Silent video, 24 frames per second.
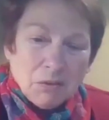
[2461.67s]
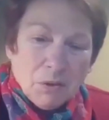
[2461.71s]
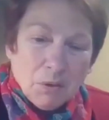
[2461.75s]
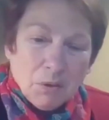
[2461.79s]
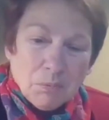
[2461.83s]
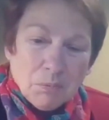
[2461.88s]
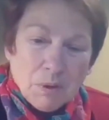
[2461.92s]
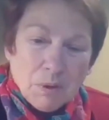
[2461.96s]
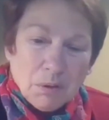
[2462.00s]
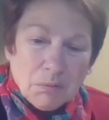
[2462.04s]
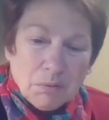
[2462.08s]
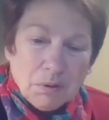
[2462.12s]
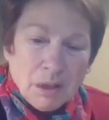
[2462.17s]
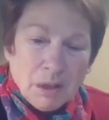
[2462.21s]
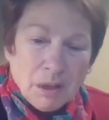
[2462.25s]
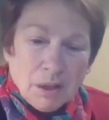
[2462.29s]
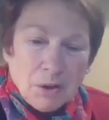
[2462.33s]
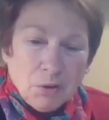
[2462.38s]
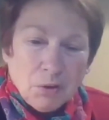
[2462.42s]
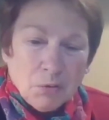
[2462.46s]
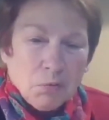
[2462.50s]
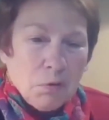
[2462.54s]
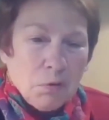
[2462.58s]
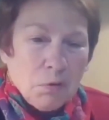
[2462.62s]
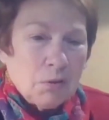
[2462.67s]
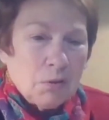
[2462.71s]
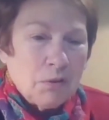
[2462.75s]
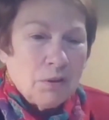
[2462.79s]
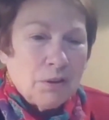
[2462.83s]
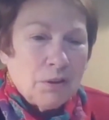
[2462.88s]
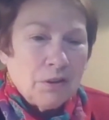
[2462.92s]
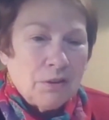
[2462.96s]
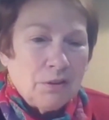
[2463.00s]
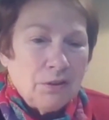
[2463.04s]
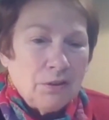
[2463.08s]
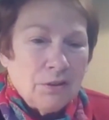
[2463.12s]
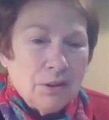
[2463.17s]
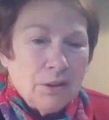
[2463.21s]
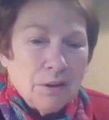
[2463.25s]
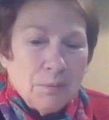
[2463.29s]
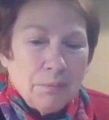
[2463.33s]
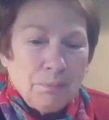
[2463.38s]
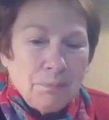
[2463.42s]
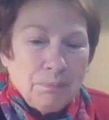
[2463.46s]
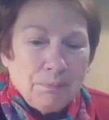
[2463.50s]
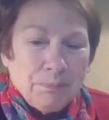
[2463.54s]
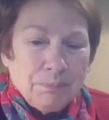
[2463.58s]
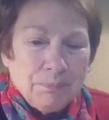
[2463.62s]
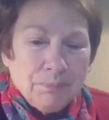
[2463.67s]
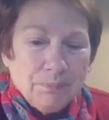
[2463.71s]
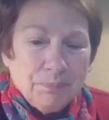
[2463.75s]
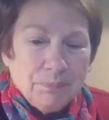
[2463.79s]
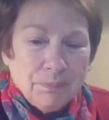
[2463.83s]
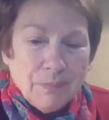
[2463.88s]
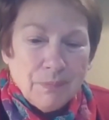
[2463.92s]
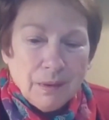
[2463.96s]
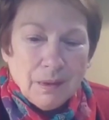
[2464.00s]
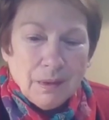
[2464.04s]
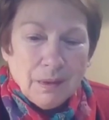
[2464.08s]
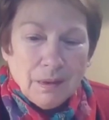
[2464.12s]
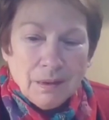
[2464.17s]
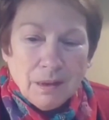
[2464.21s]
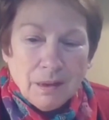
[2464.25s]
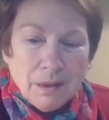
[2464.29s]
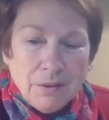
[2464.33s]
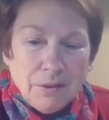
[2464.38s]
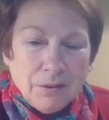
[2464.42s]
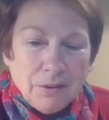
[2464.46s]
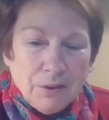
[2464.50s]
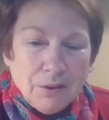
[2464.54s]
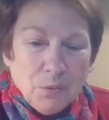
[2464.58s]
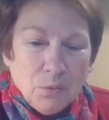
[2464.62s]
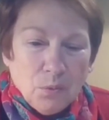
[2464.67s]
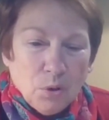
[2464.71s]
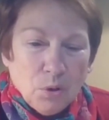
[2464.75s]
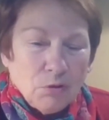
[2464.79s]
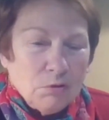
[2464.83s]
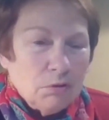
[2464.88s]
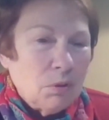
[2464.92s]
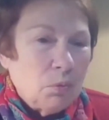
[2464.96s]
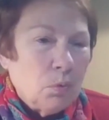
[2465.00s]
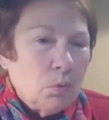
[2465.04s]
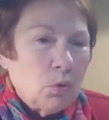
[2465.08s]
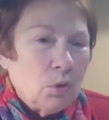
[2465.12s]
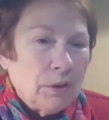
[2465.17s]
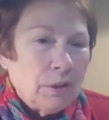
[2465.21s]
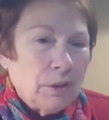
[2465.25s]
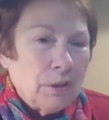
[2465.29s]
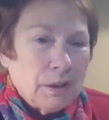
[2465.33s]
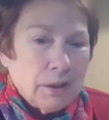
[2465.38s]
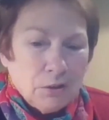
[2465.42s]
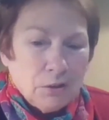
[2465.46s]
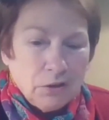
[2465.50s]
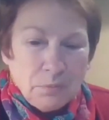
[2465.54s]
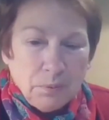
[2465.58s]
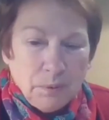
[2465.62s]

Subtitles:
So I'm glad you found it a somewhat rewarding